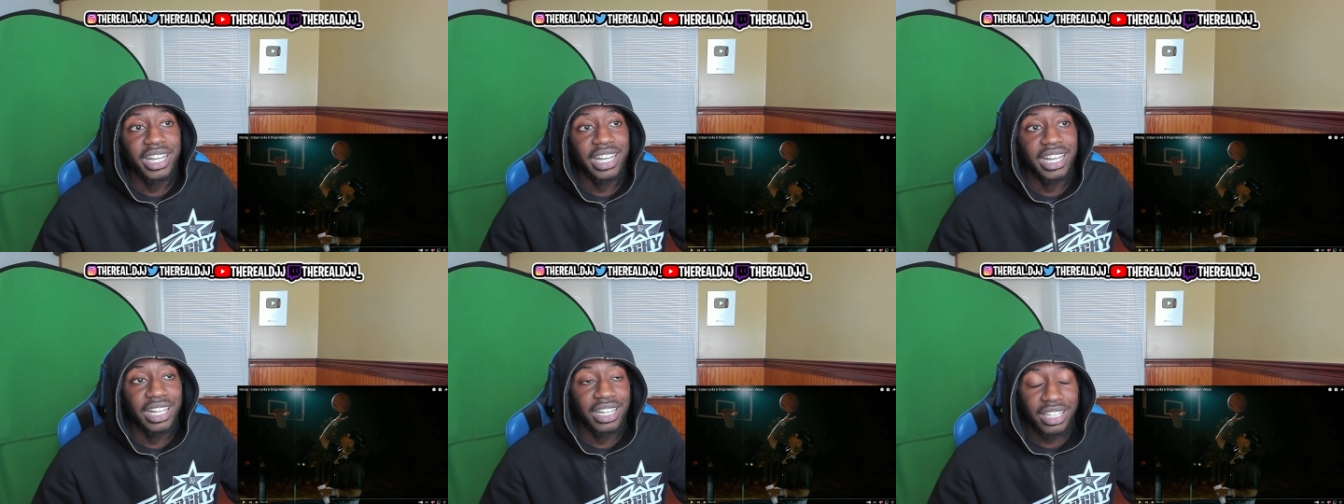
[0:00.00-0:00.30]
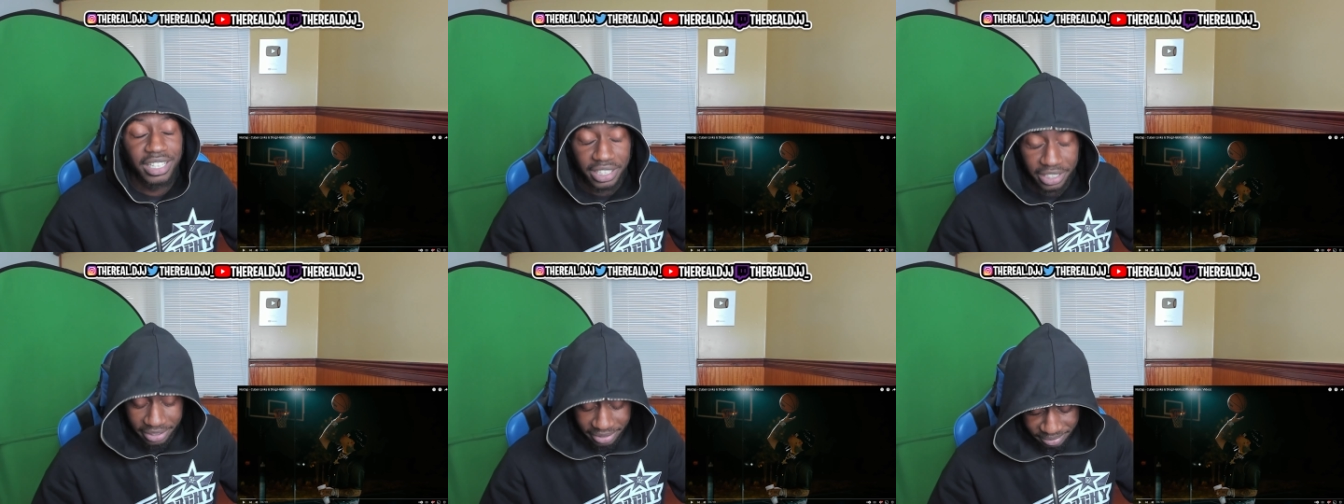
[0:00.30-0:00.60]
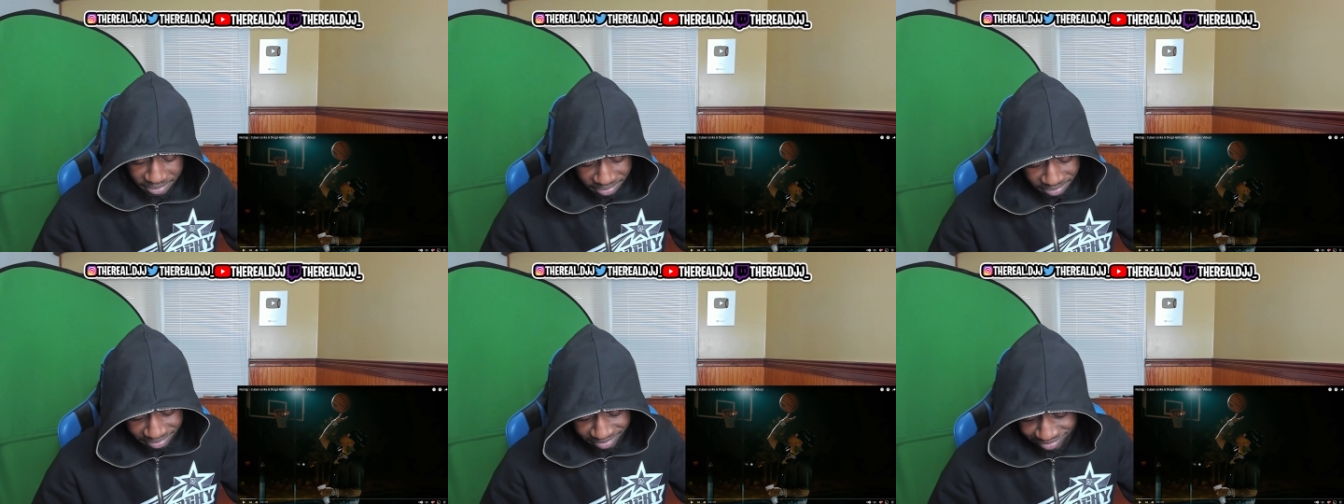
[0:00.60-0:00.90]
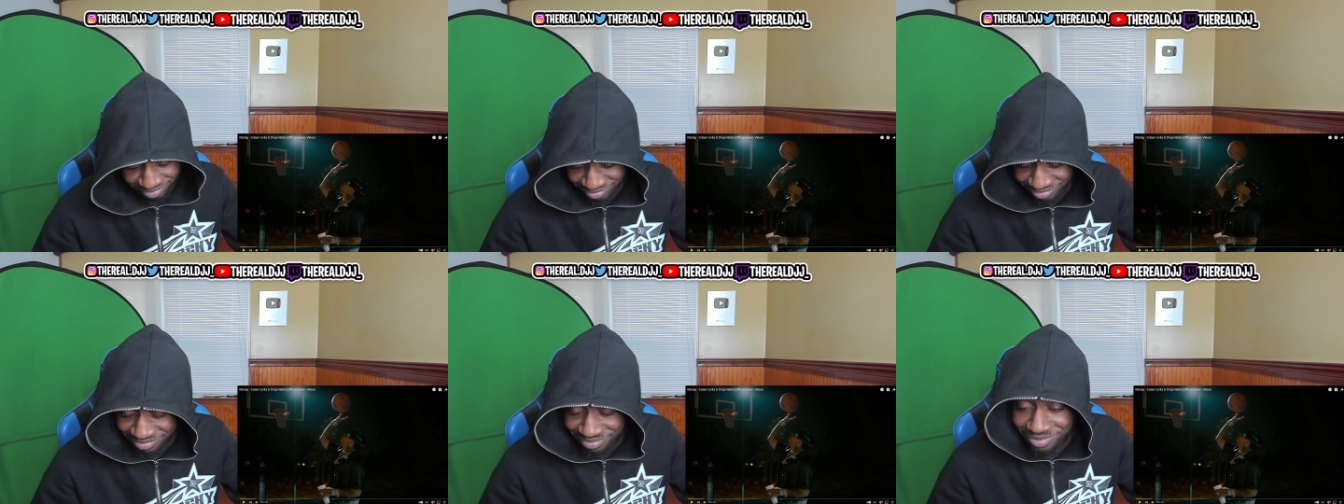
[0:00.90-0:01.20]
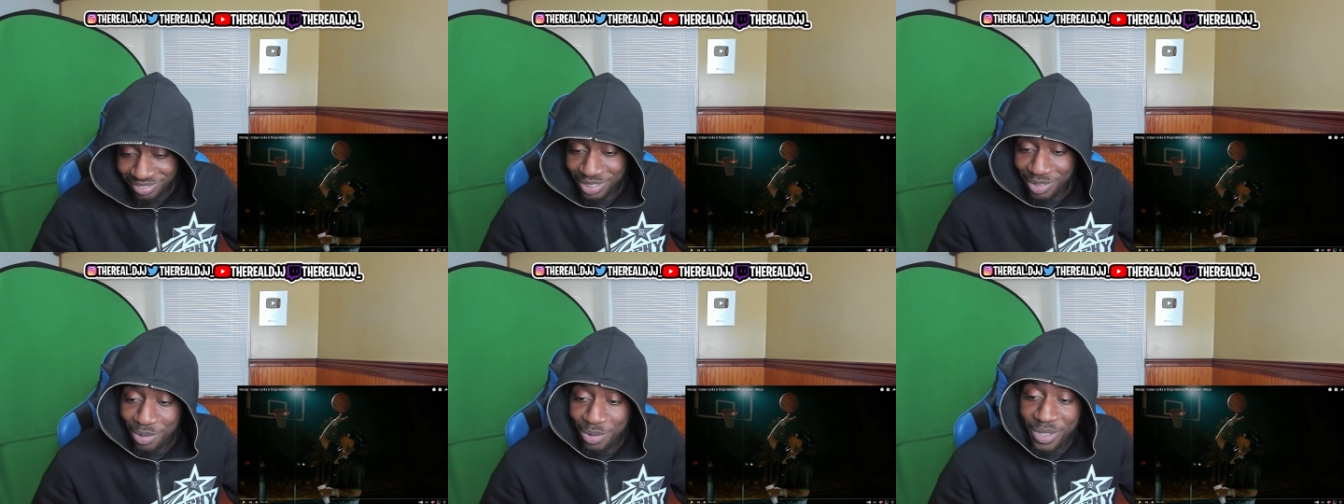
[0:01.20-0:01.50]
And look,
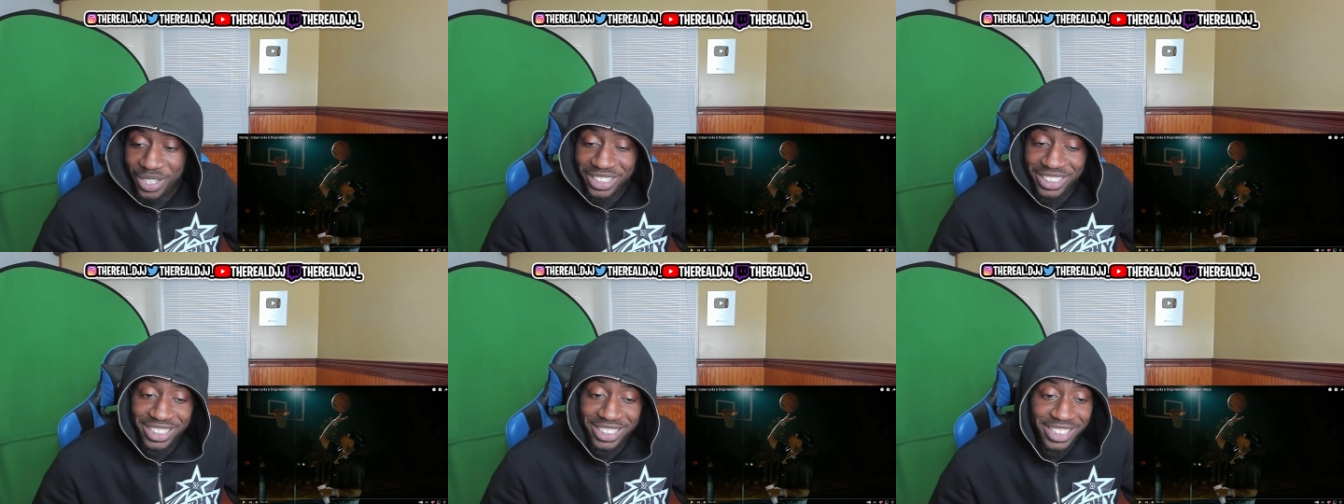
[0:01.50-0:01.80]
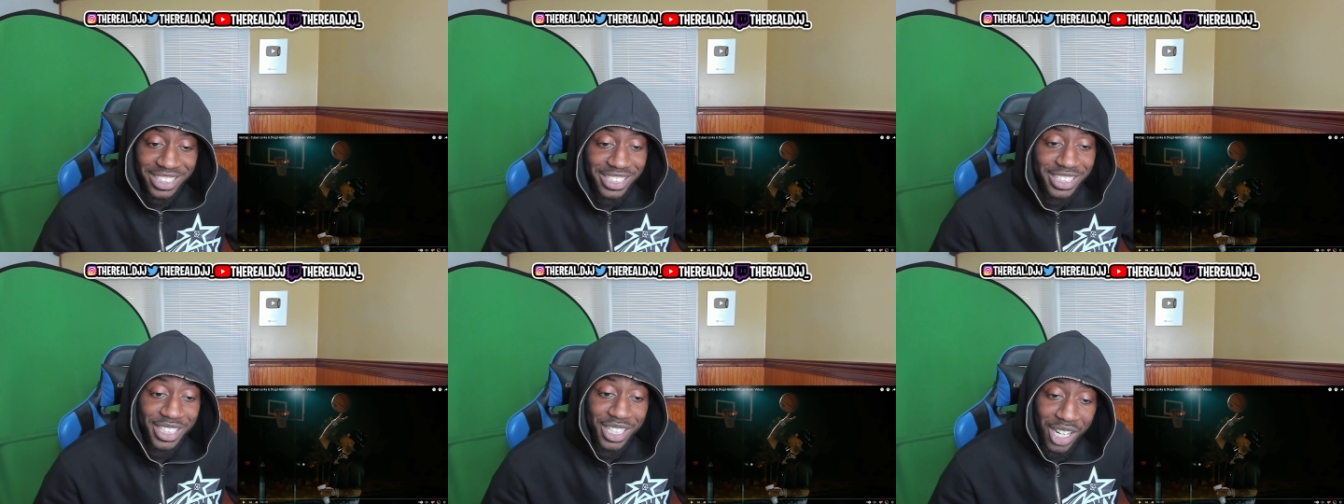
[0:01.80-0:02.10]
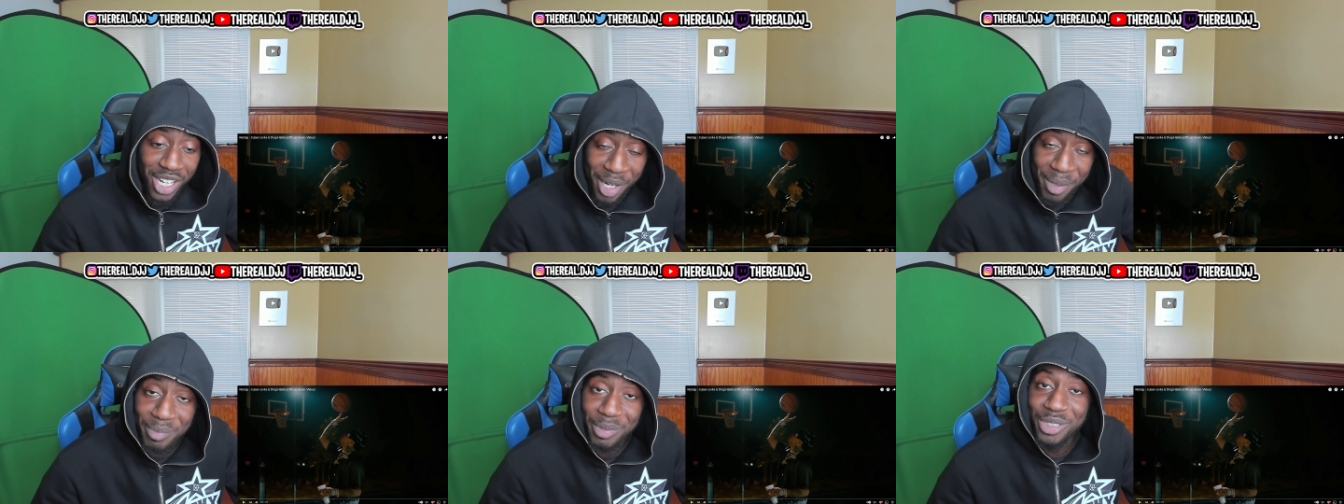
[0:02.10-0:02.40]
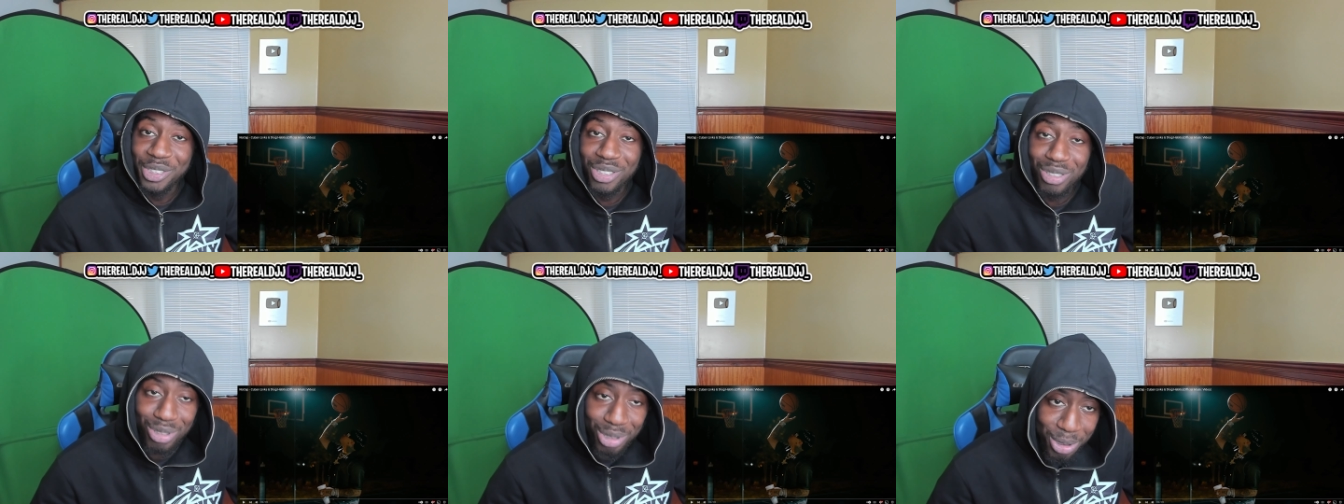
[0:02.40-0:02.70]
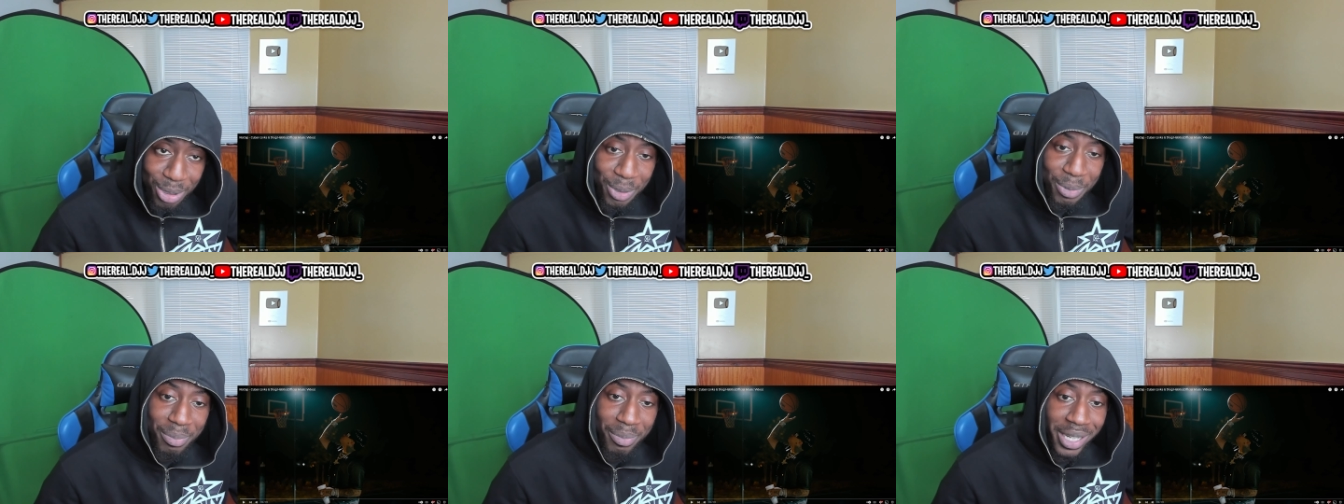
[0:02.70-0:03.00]
wishes come
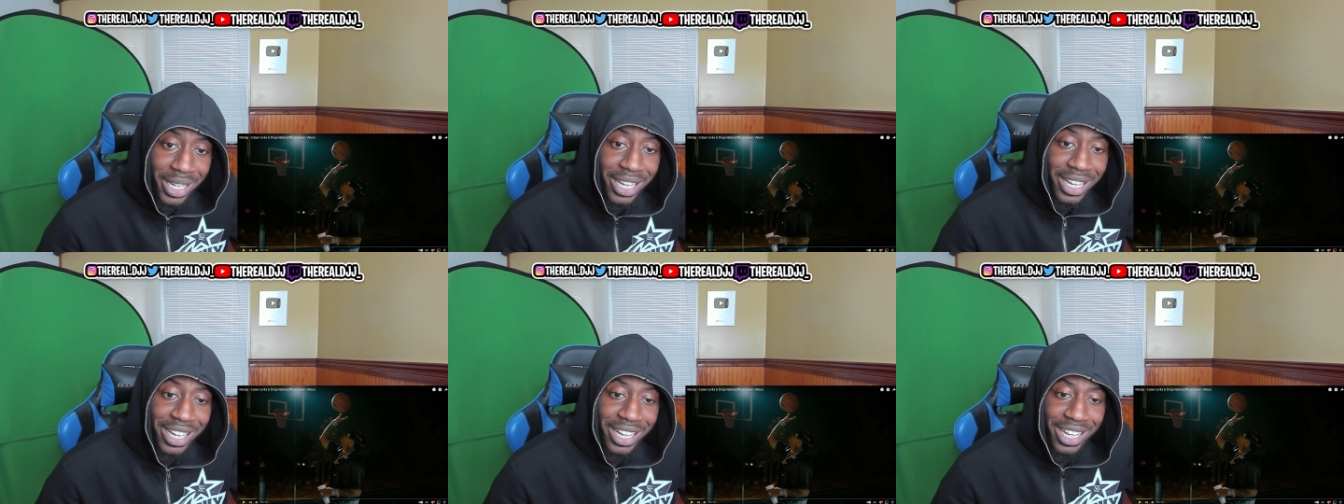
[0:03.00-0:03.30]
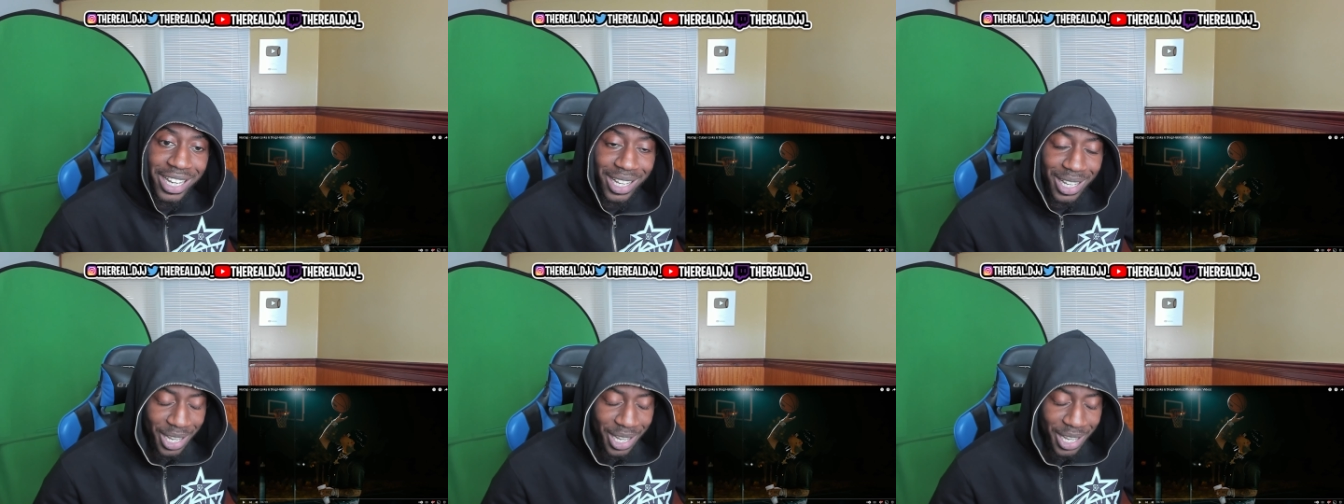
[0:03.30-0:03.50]
true, man.